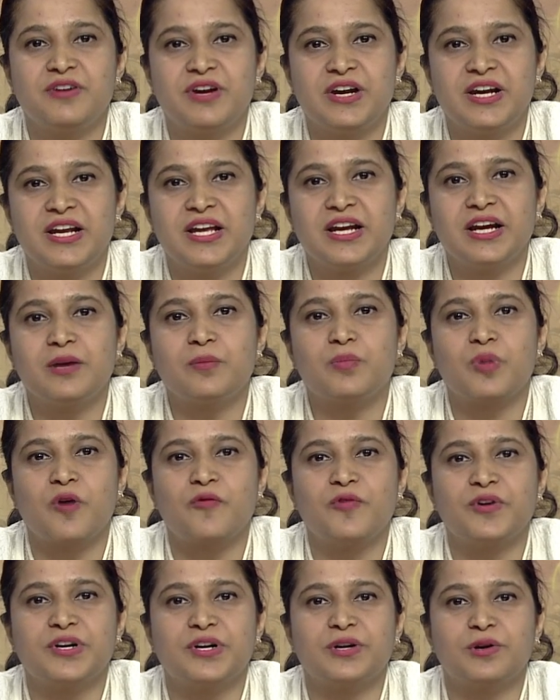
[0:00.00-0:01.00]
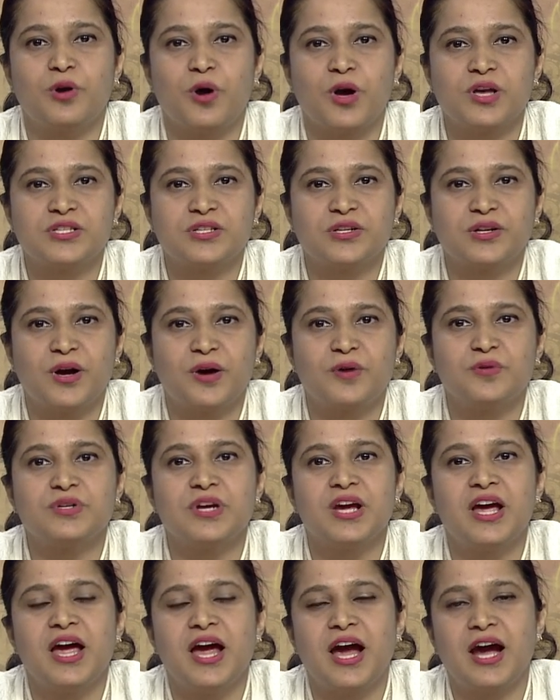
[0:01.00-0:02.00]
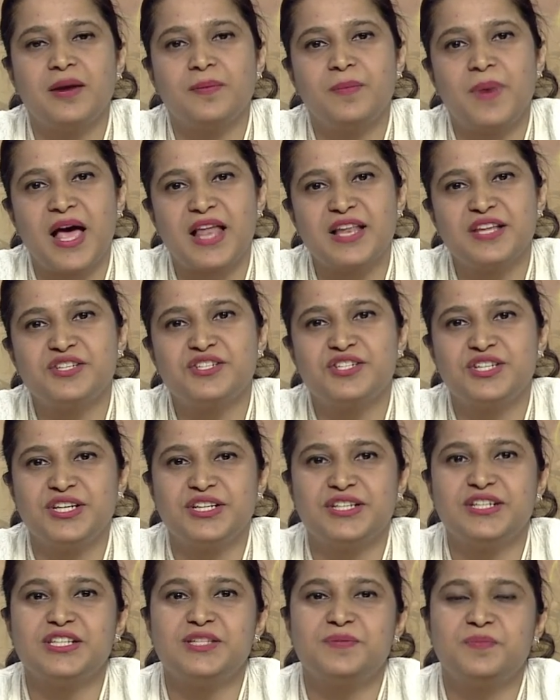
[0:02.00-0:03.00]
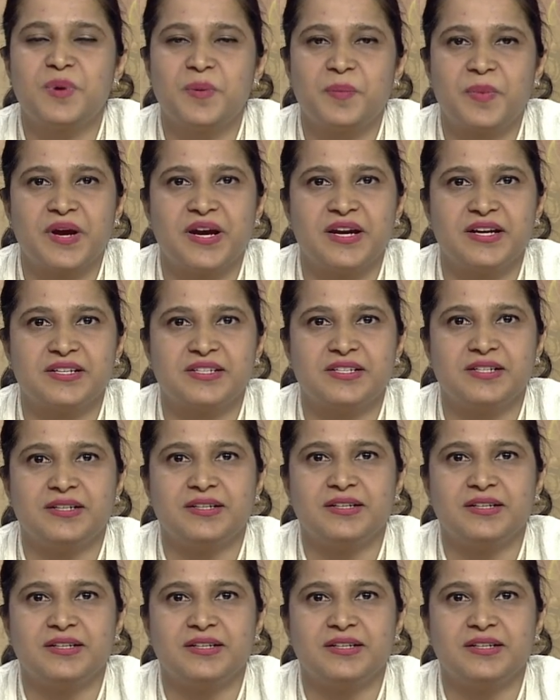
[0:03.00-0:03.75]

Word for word: trading and profit and loss account and balance sheet is prepared.